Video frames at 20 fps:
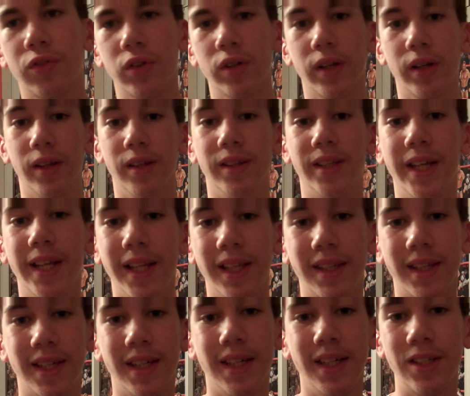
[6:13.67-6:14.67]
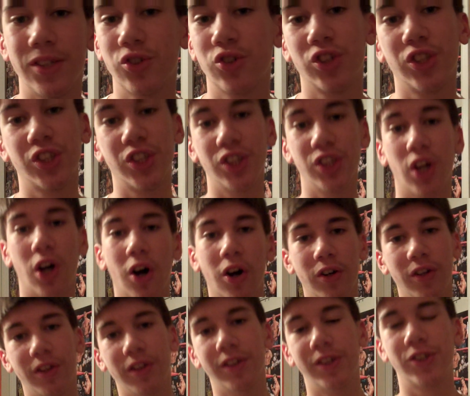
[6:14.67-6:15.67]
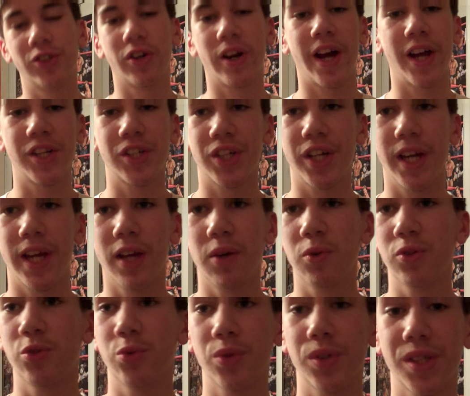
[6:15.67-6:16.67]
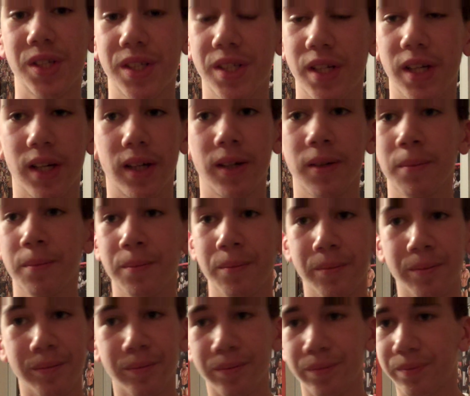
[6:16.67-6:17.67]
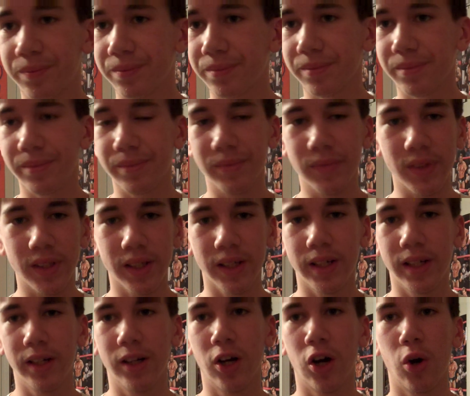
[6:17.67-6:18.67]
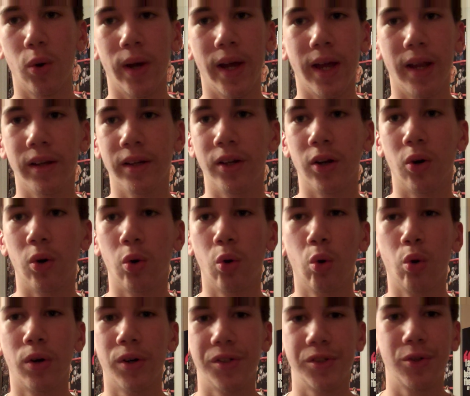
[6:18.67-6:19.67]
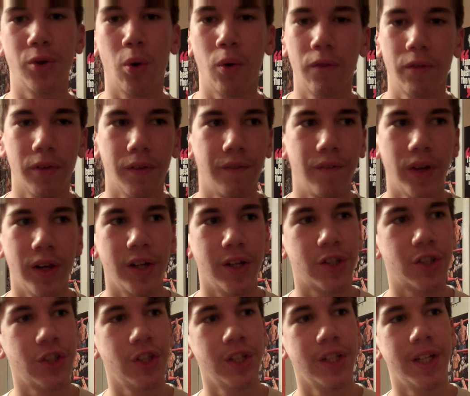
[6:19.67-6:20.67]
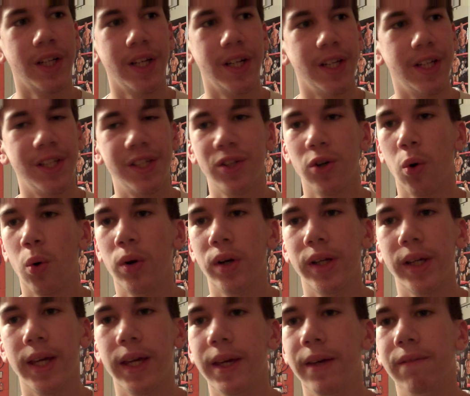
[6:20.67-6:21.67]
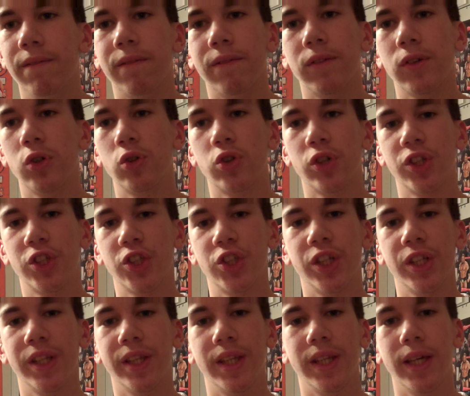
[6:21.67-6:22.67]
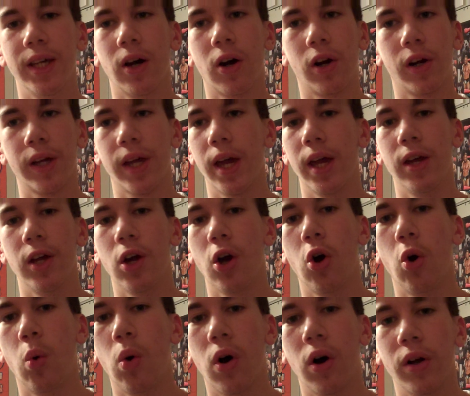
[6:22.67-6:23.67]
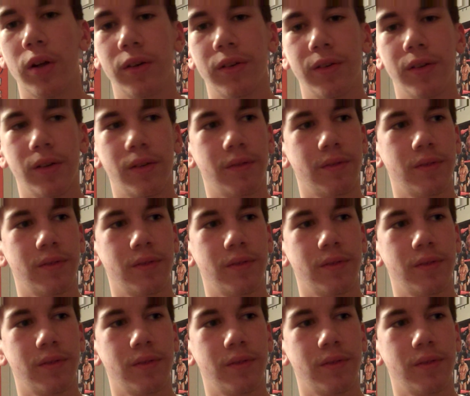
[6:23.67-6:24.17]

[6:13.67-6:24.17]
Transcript: for uh, DDTs Christian onto the trash can, which was sick. You know, and you know Orton's going for the finish. He's going to give Christian the RKO on,